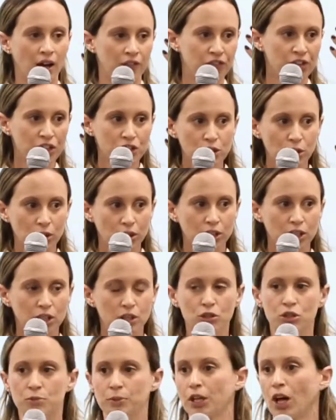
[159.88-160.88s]
visual
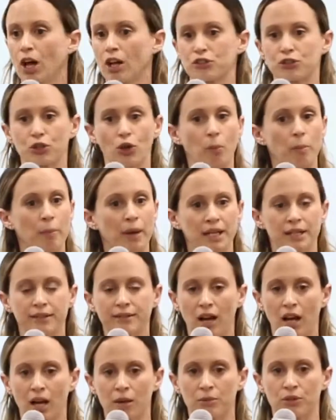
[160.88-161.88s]
cues, but also many
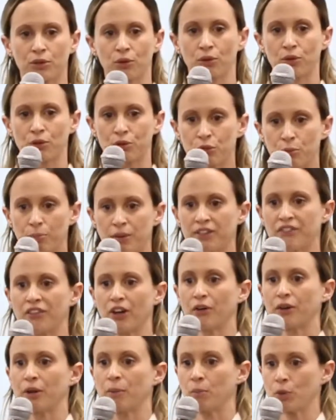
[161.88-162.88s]
times in order to be
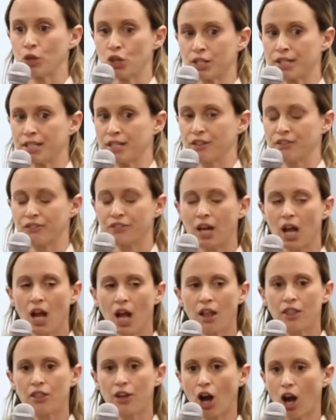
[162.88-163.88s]
very immersive,
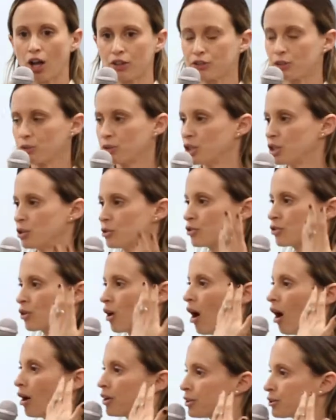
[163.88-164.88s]
they also use
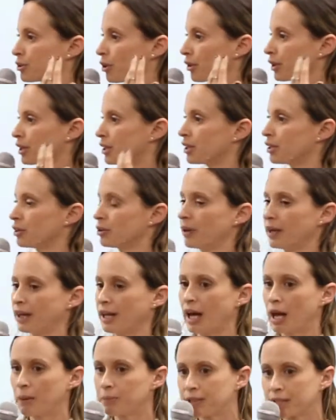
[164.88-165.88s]
auditory cue
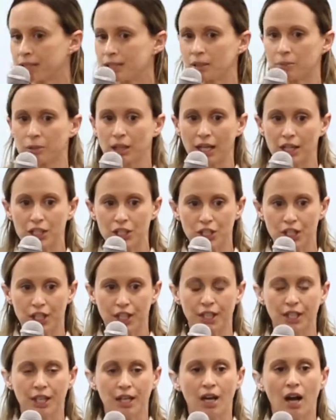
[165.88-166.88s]
and haptic
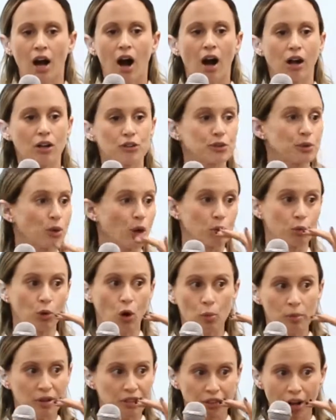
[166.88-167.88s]
stimulation. Also
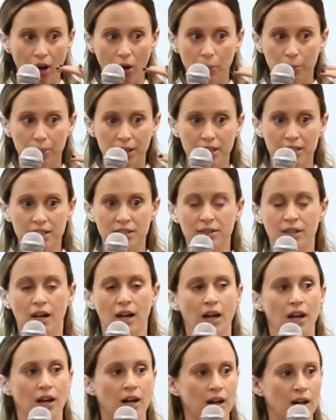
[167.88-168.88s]
aromatherapy
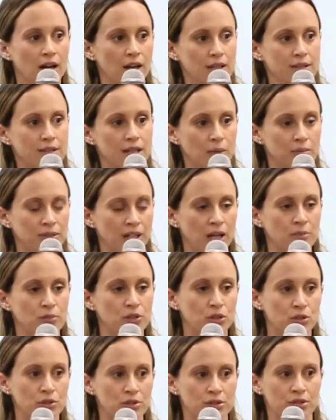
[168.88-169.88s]
is sometimes
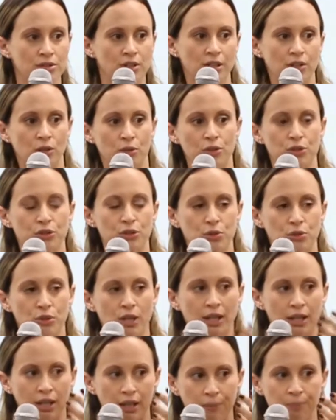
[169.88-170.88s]
used in order to
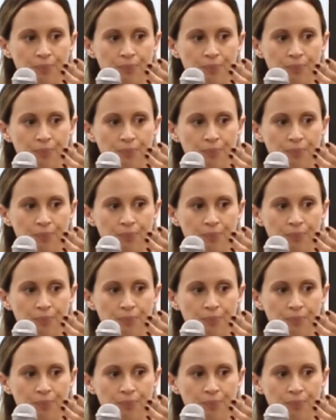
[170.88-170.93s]
kind